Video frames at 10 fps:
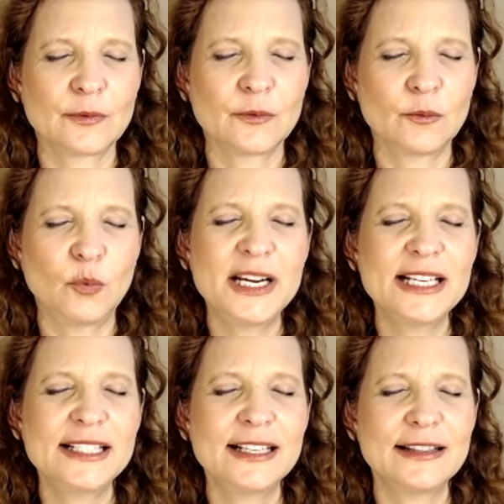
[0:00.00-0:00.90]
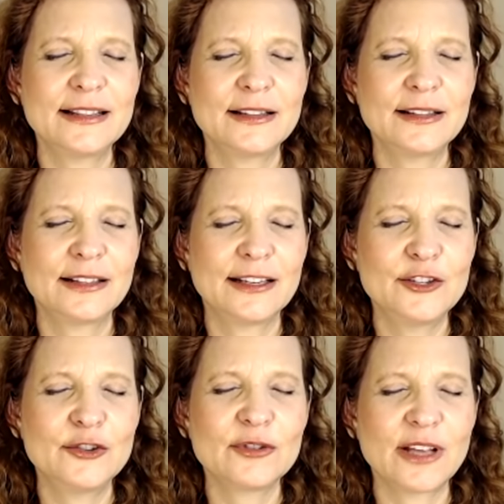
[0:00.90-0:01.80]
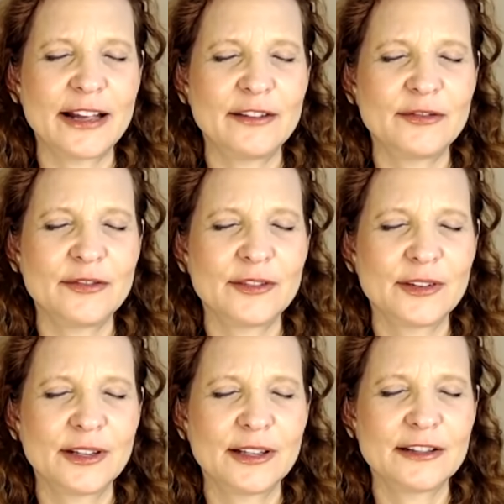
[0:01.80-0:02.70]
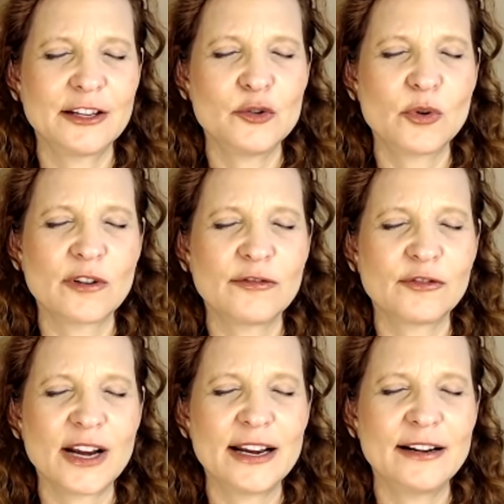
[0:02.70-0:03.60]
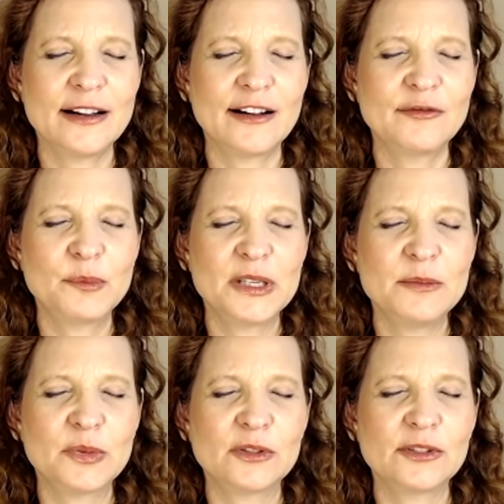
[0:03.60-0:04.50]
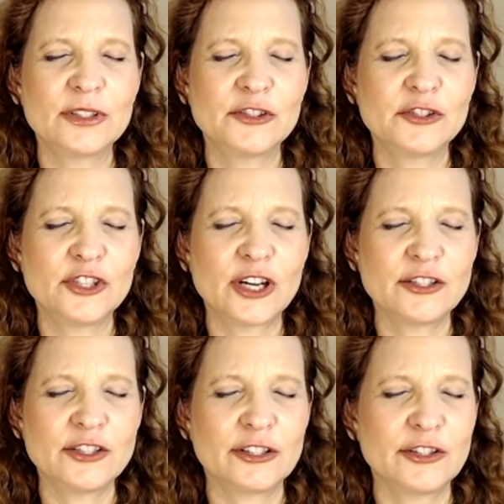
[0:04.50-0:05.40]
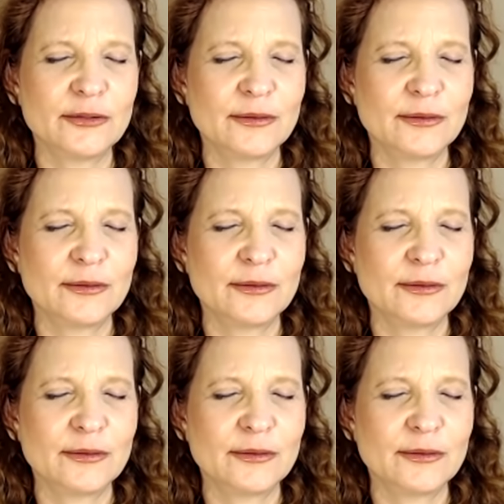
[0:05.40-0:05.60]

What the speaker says: What is it in your life that you are afraid of people judging you?